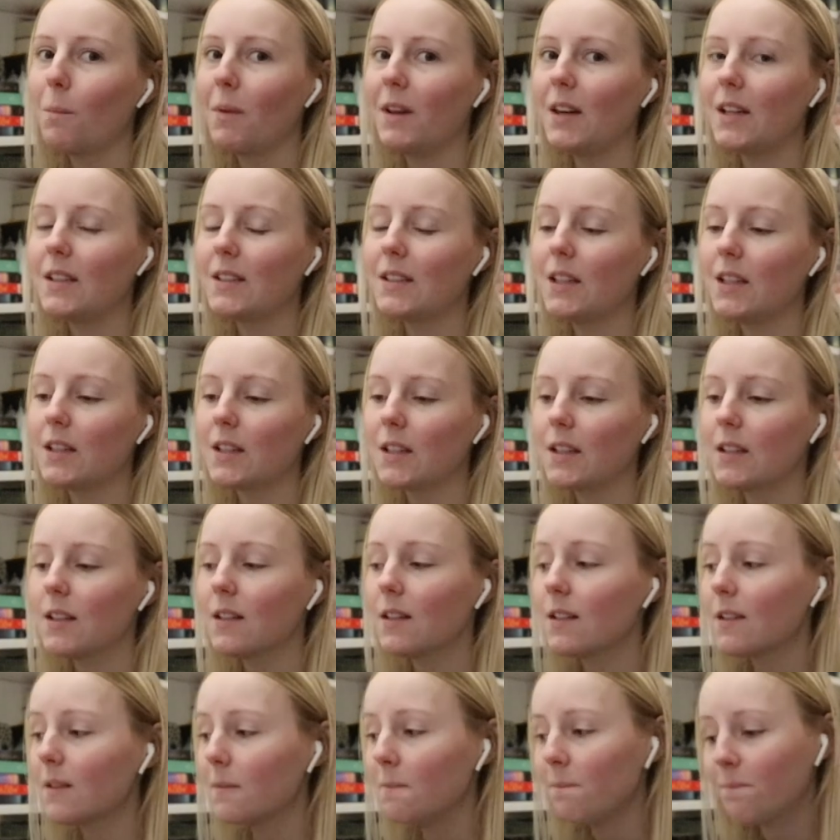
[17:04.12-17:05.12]
many
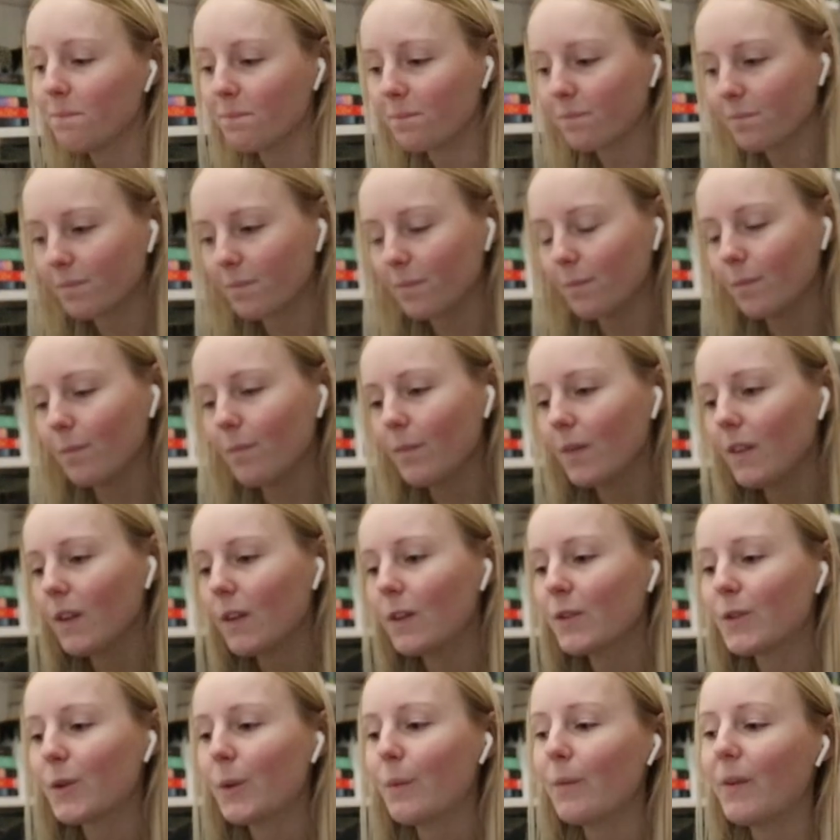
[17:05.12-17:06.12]
seasons,
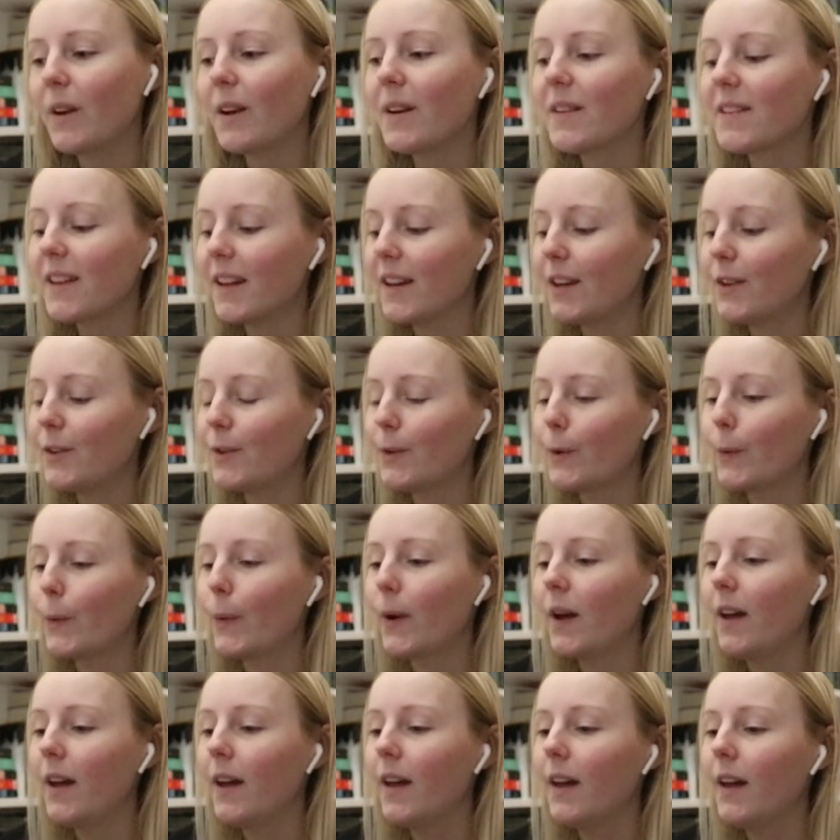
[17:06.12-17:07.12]
so I'm very excited
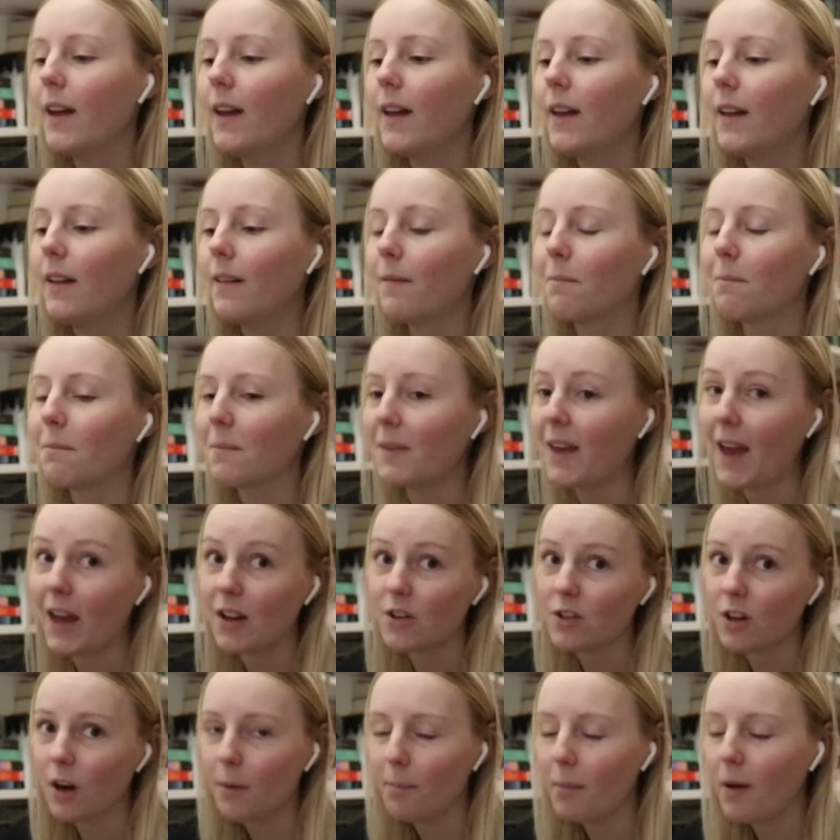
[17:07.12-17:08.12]
to
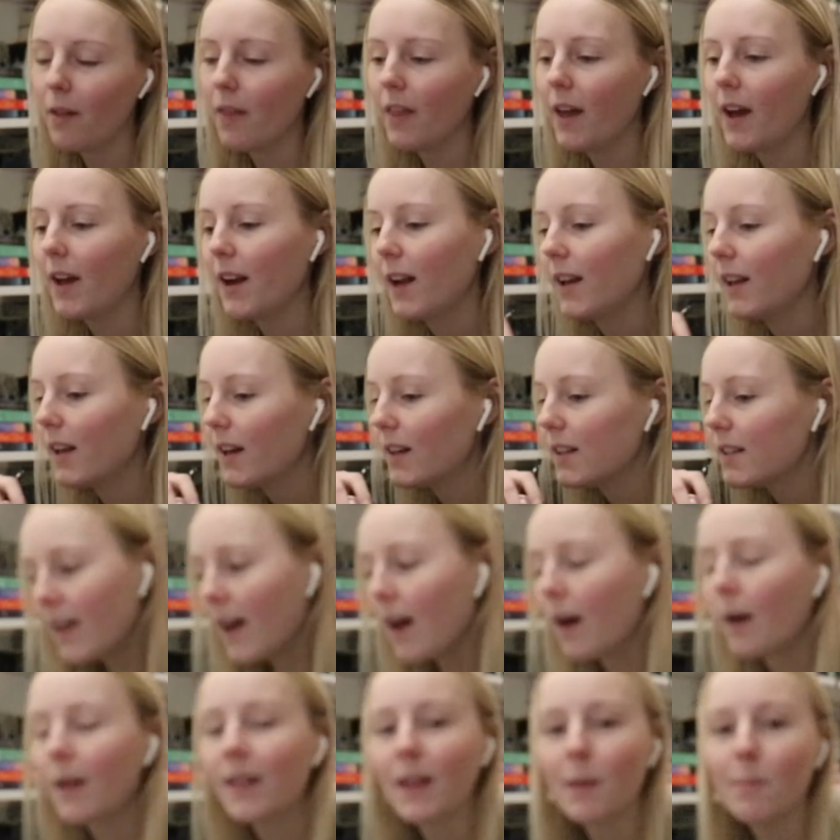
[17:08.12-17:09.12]
catch up on that, I guess.
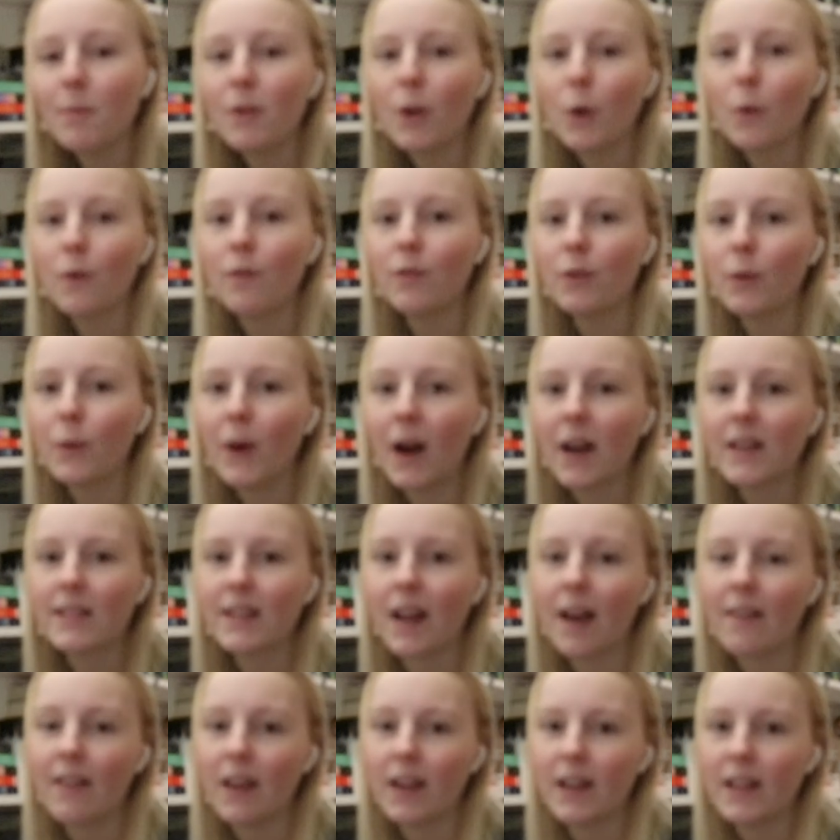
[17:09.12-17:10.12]
Yeah, let me know if you guys
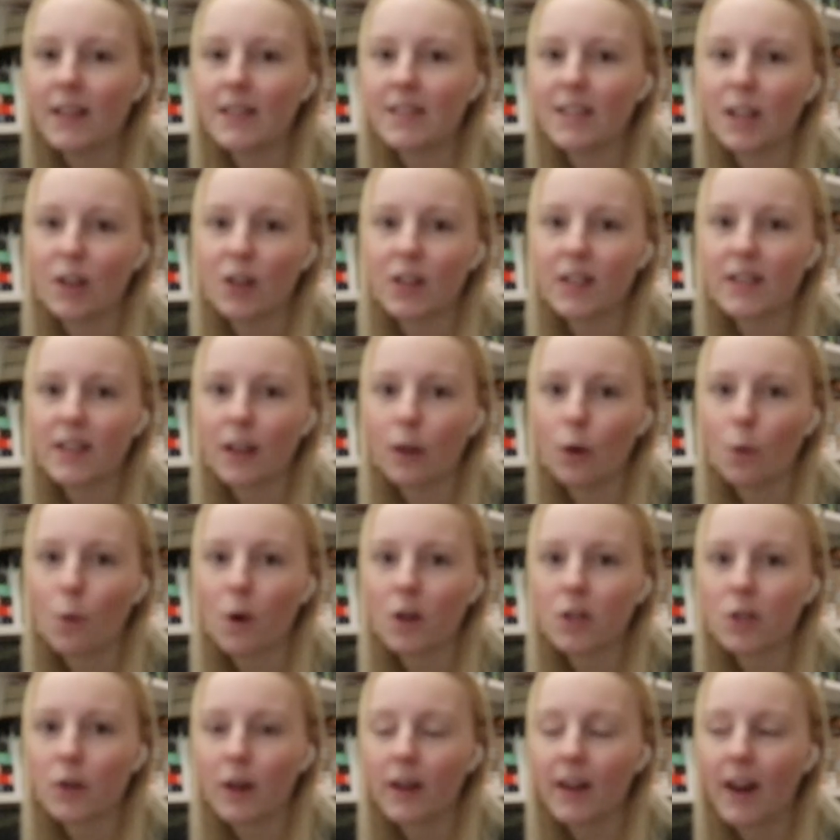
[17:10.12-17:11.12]
have any series that you
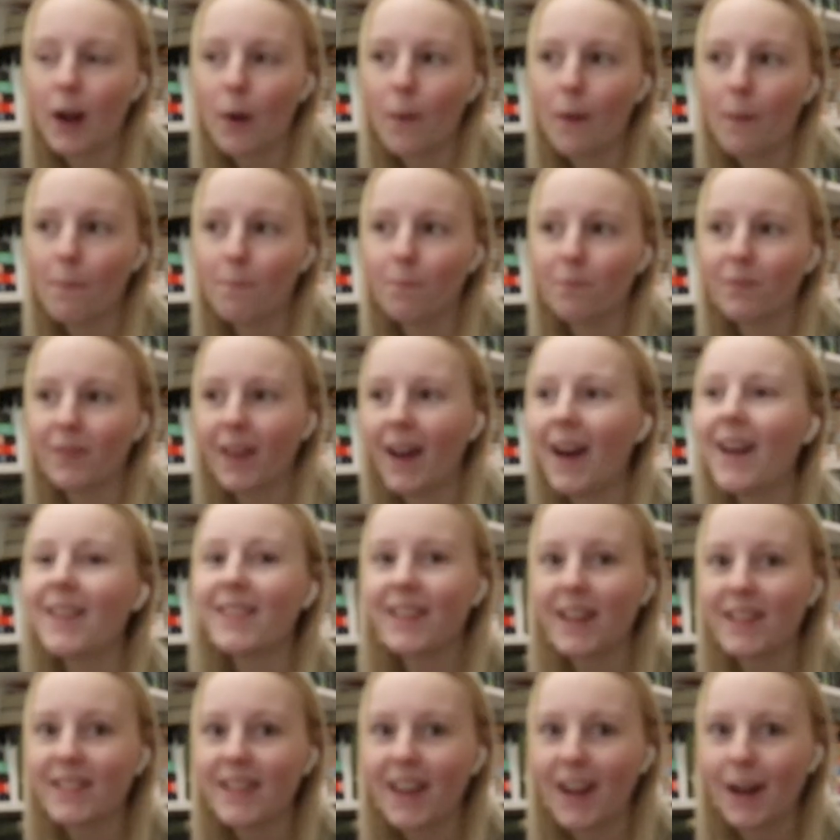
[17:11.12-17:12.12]
watch right now. As
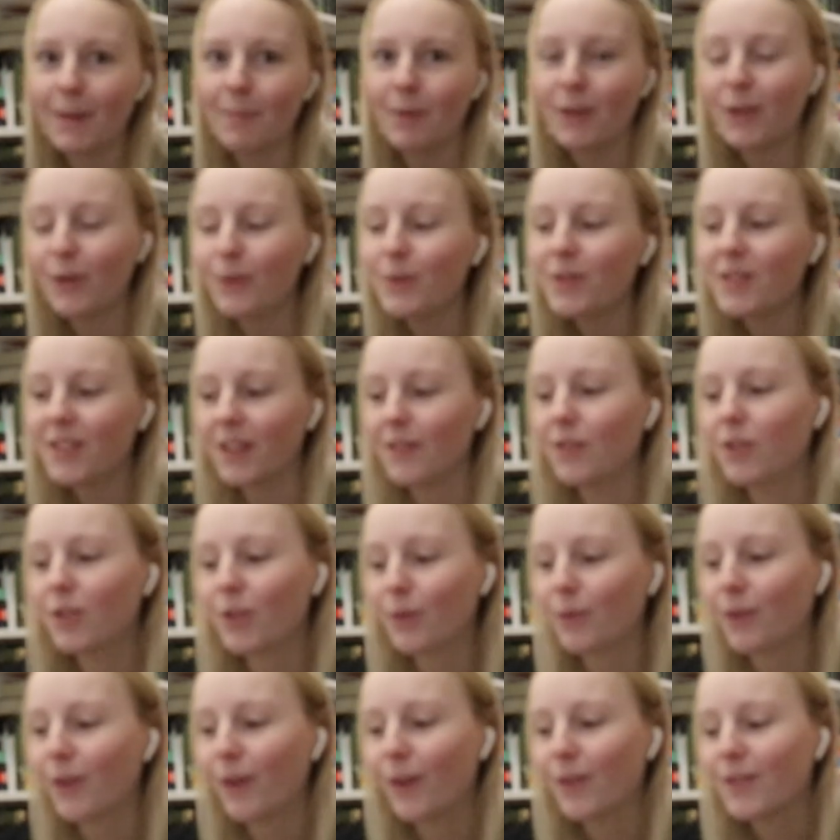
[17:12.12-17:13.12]
I said, I'm a huge TV
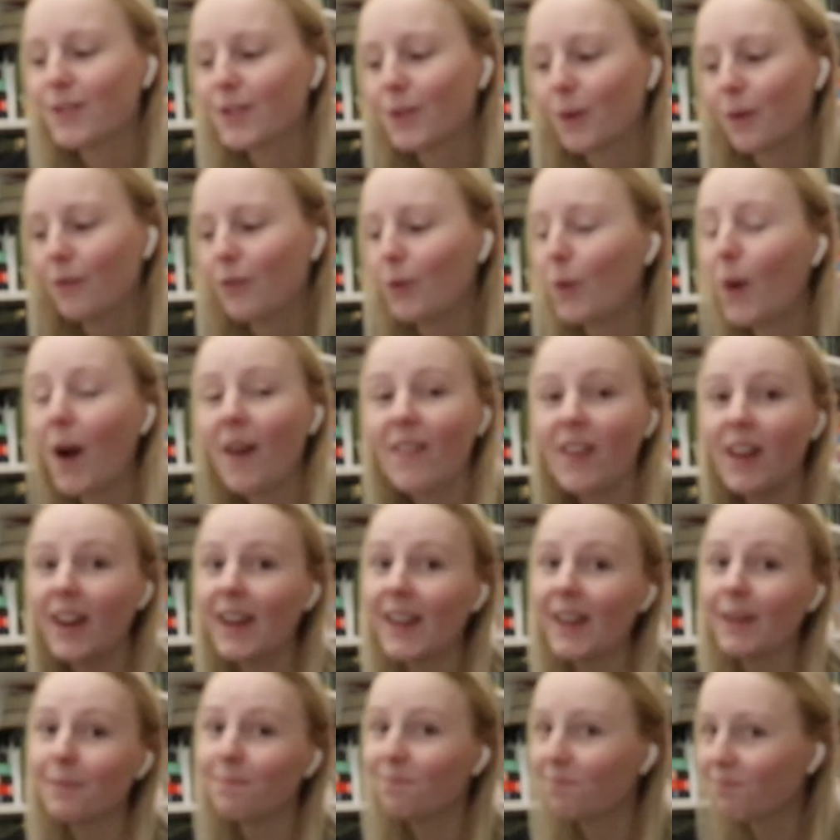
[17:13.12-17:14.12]
show nerd, so if you have
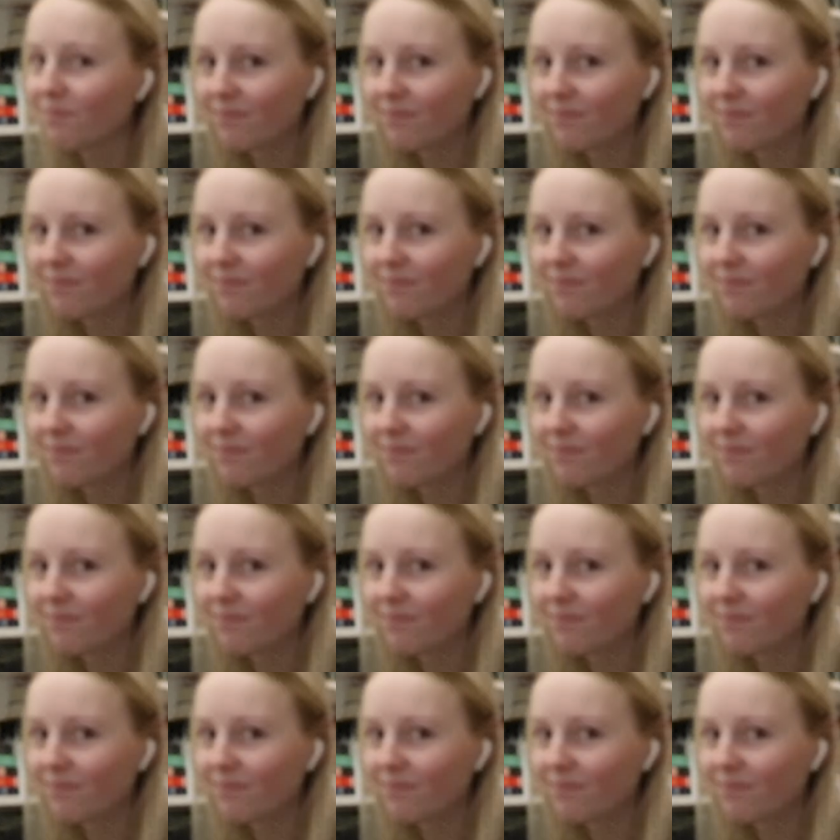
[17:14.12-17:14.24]
any